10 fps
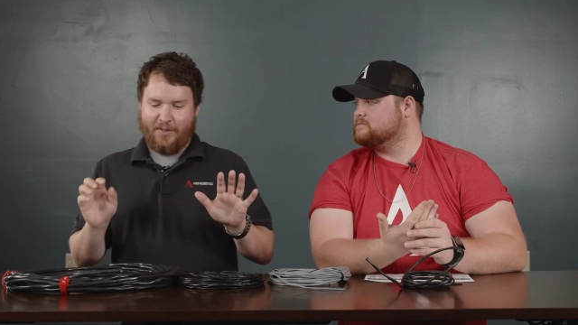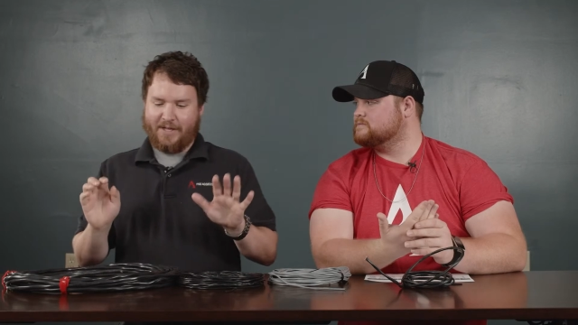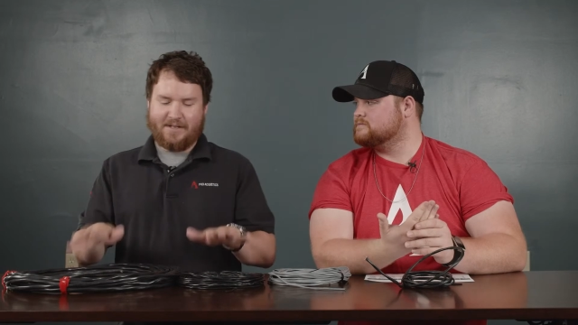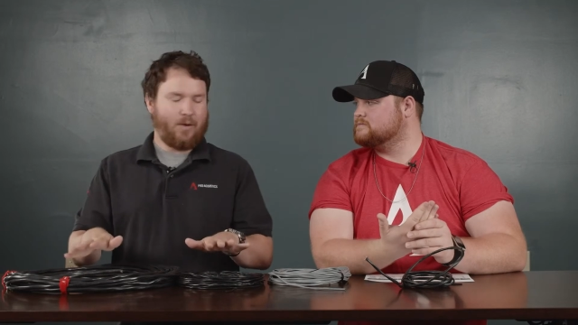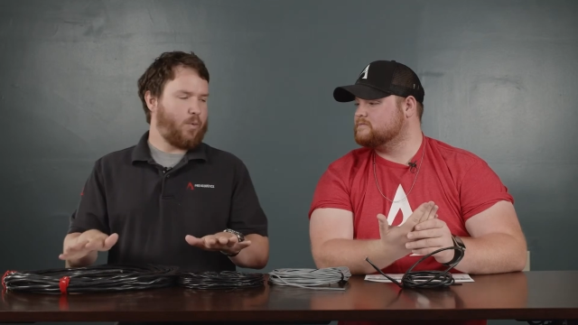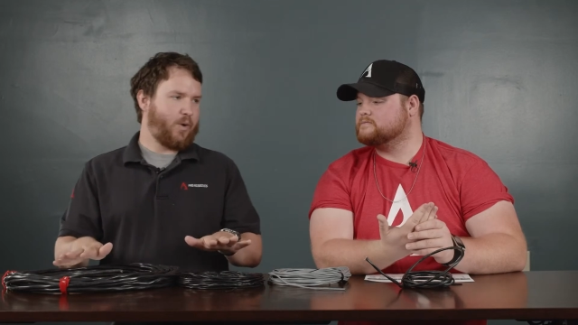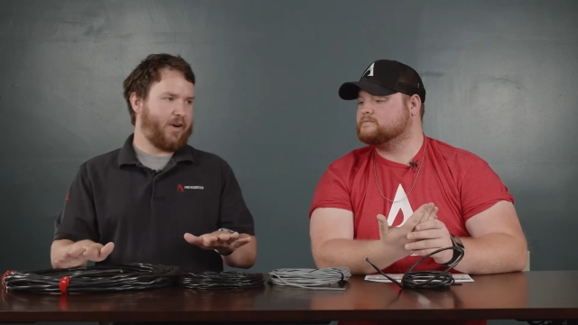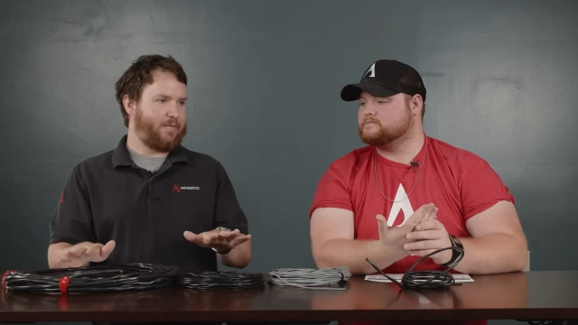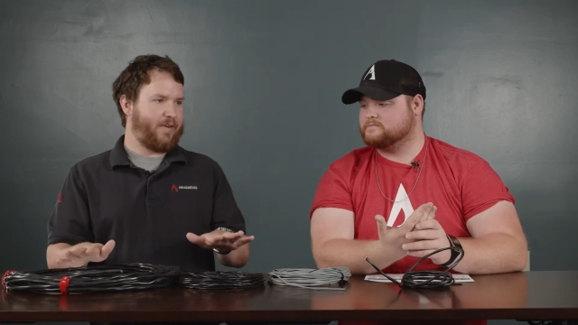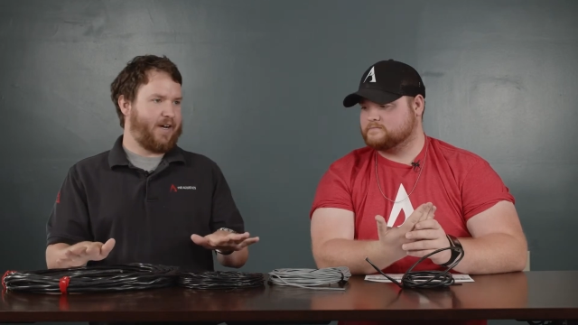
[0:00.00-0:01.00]
Speaker 1: That's not what we're
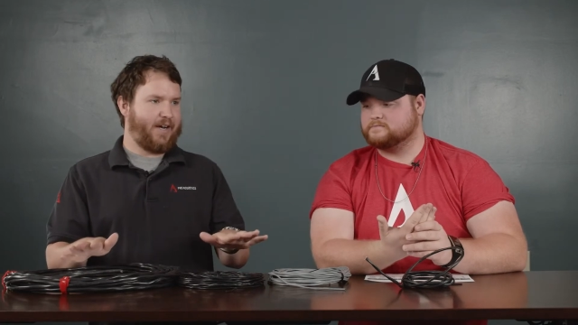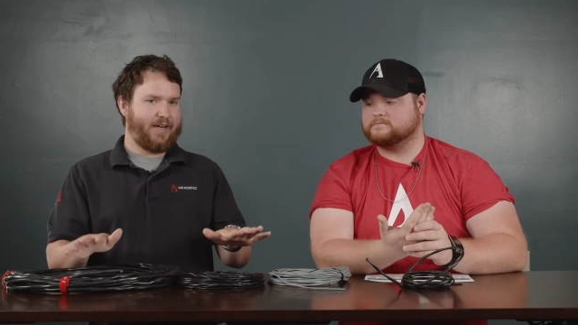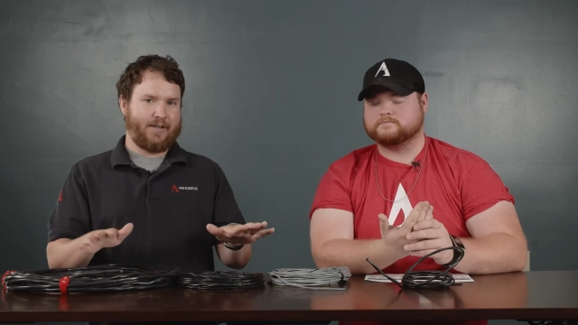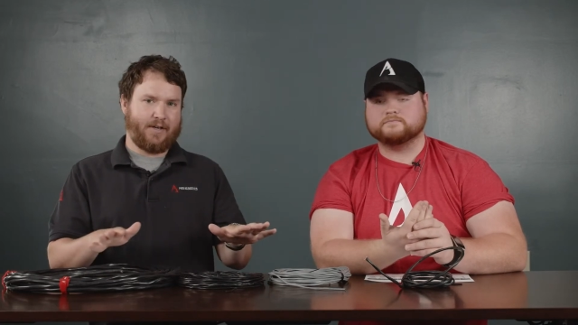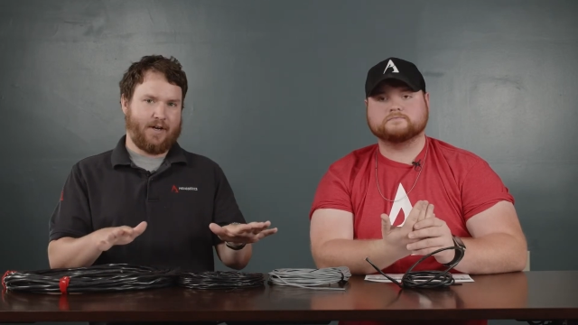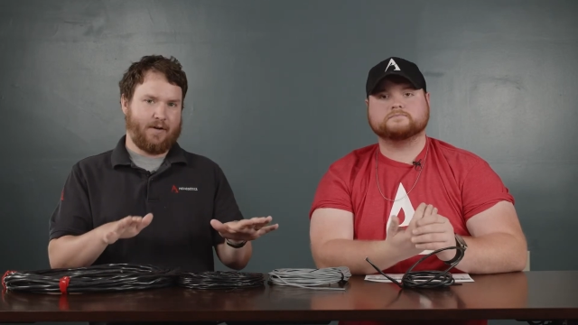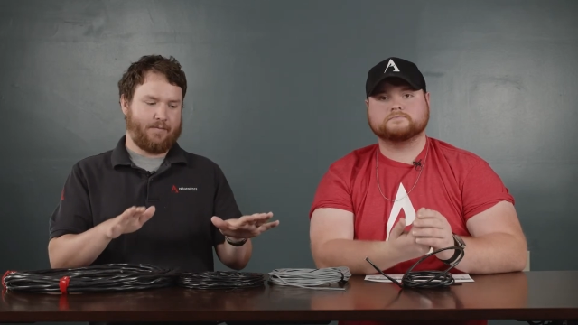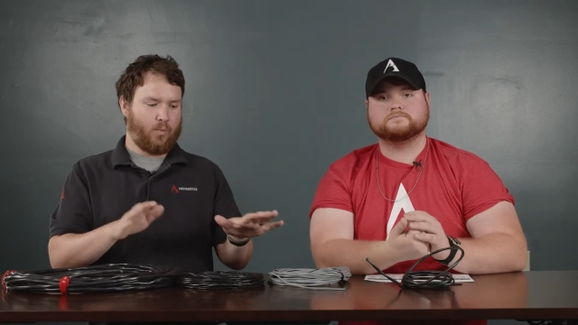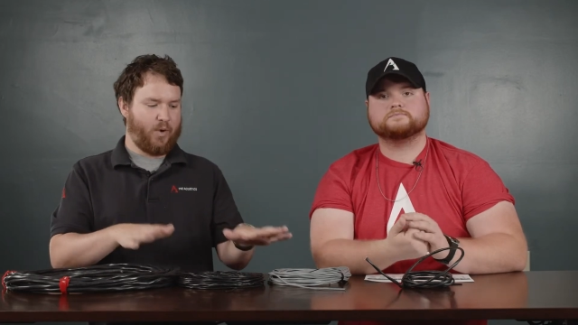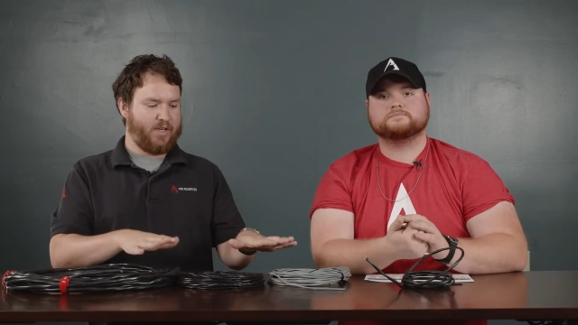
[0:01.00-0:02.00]
going to find
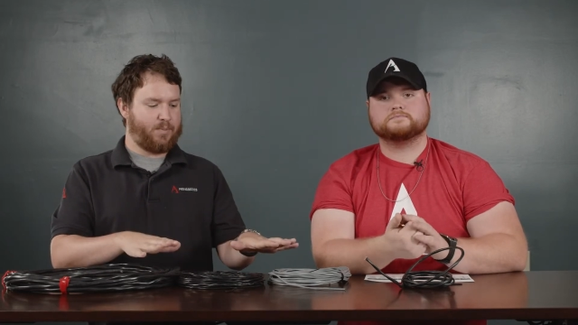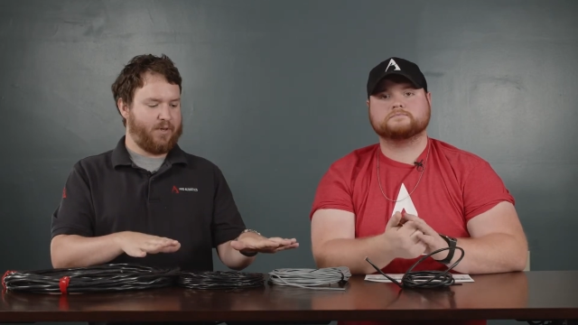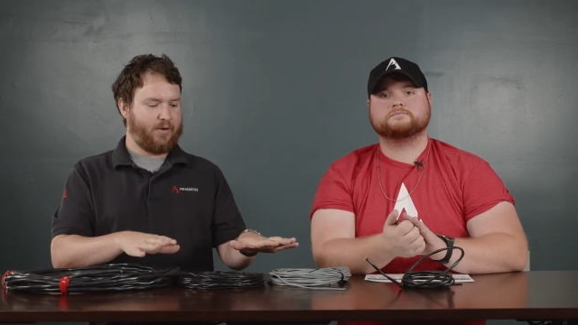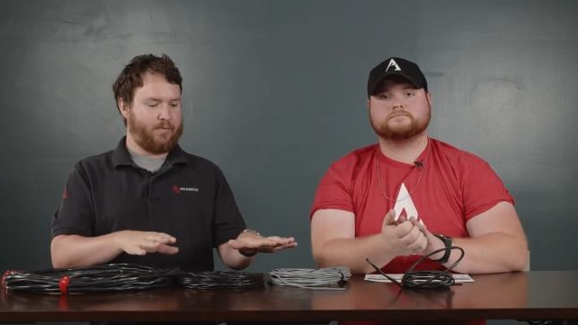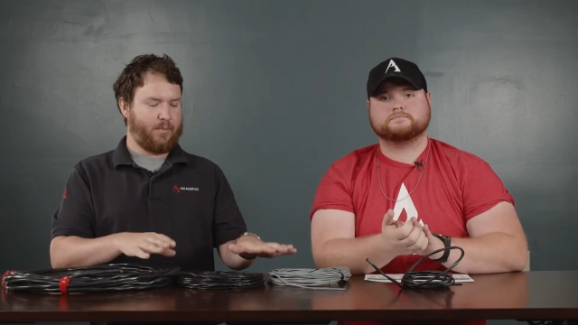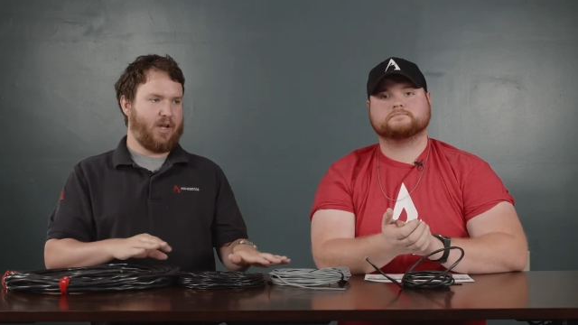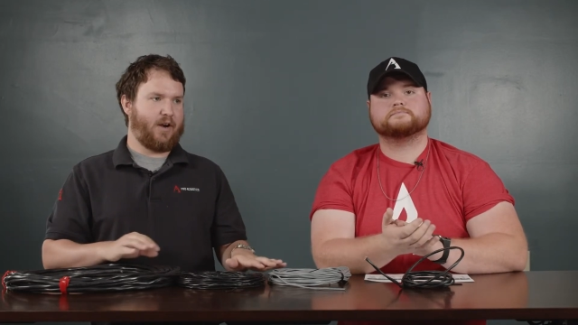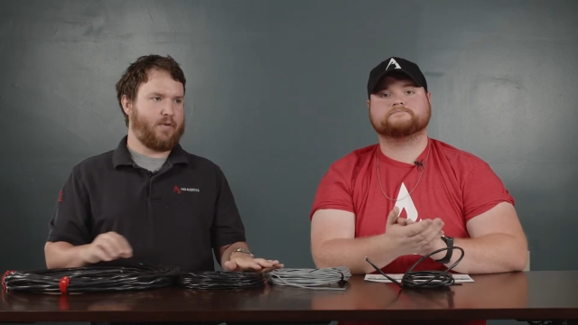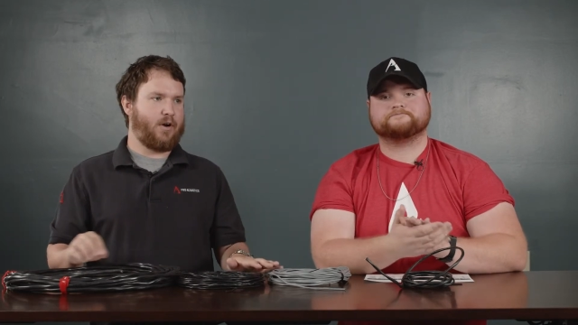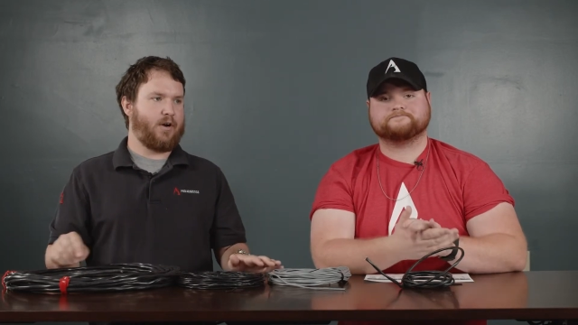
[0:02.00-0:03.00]
from West Penn or from a
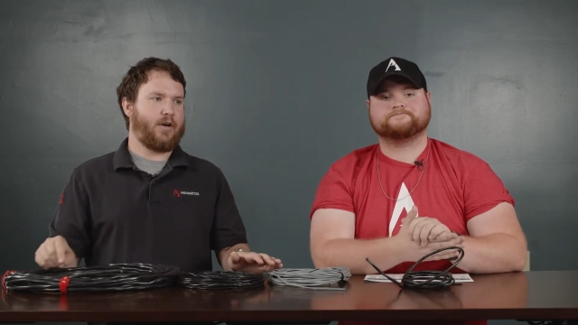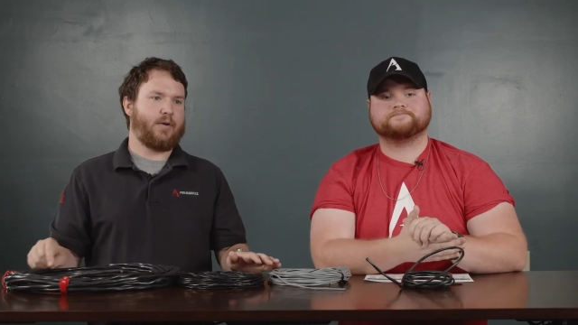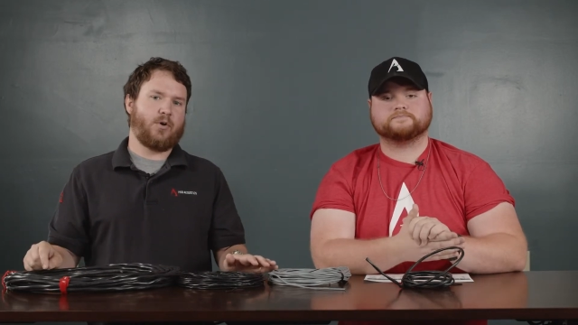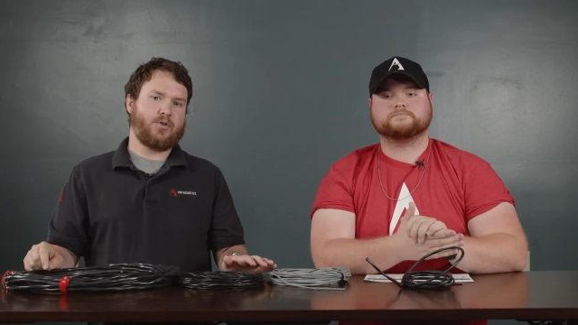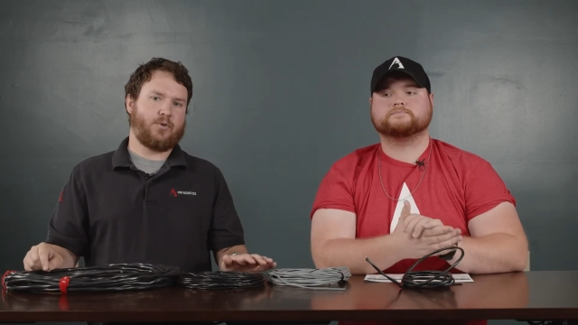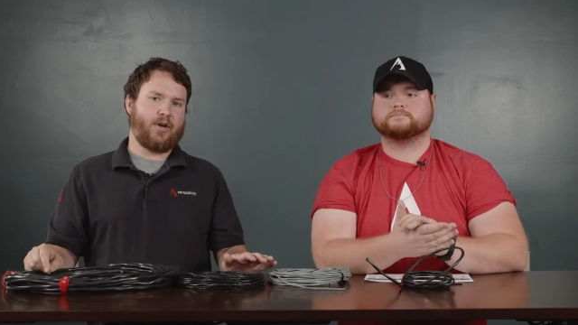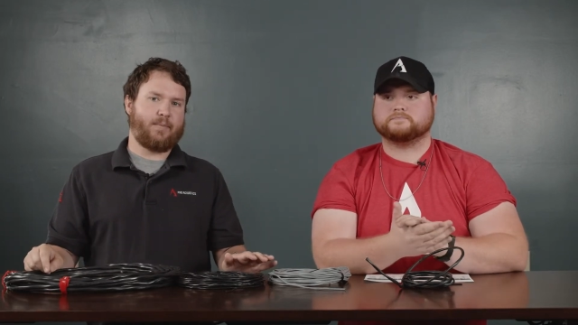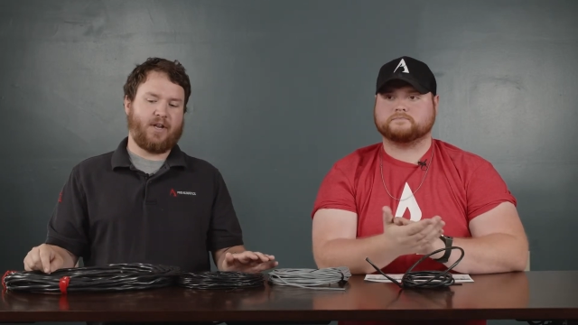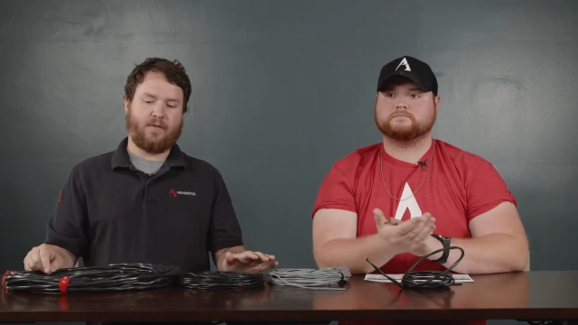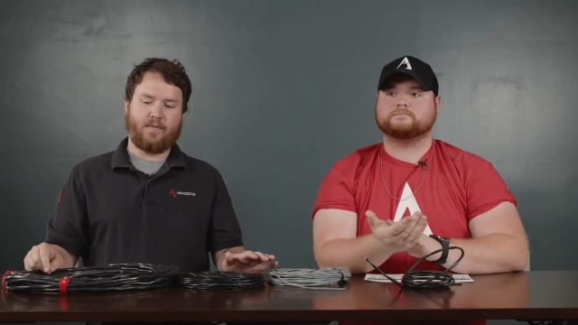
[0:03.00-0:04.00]
lot of our commercial
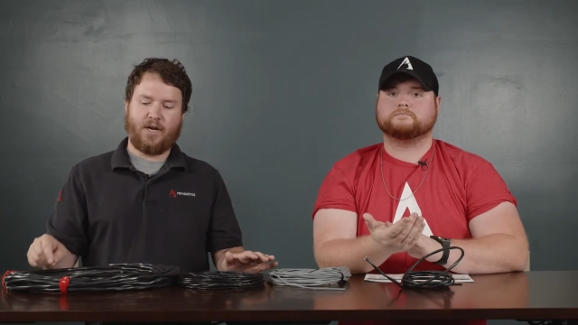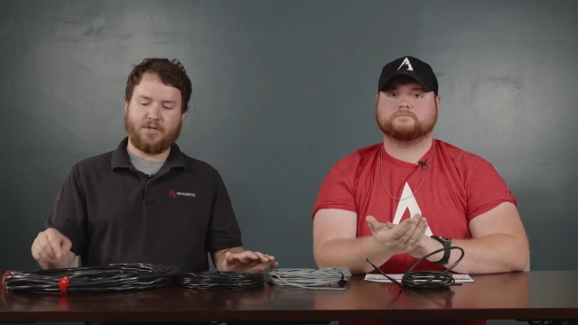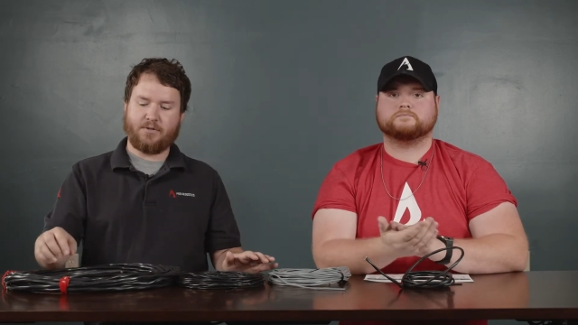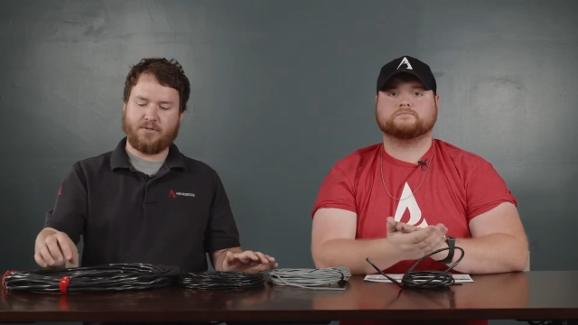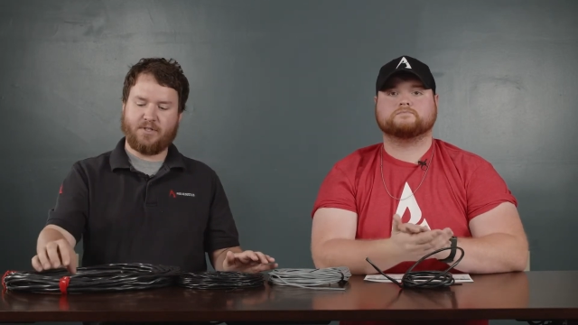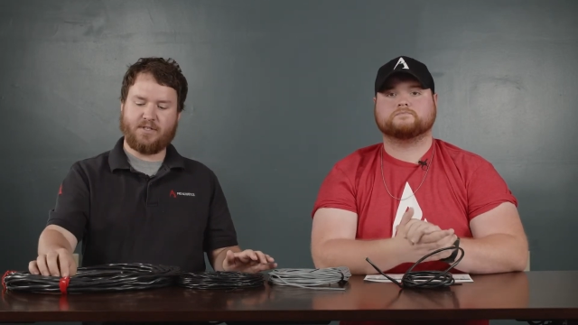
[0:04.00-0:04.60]
grade manufacturers.